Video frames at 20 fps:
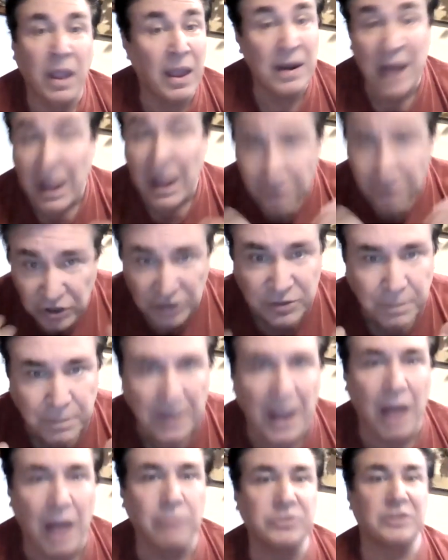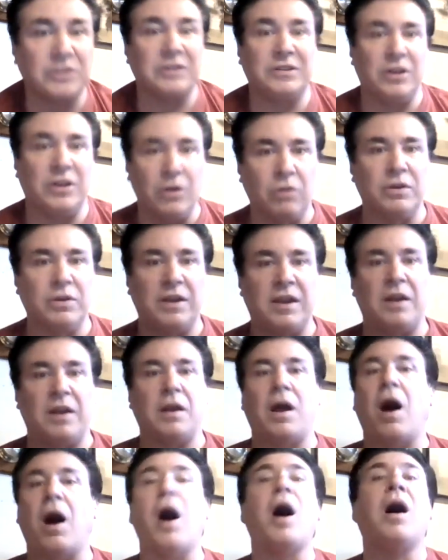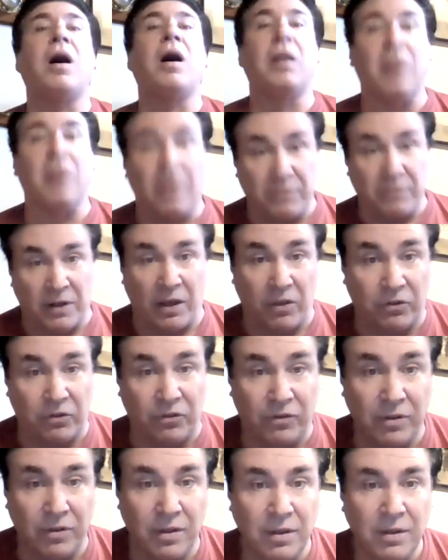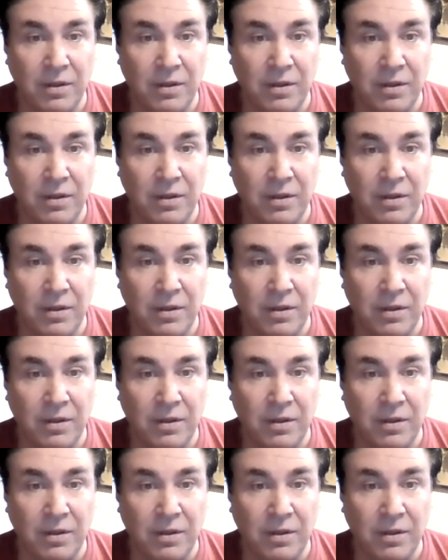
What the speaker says: And not just me, I was like the only kid, all of us.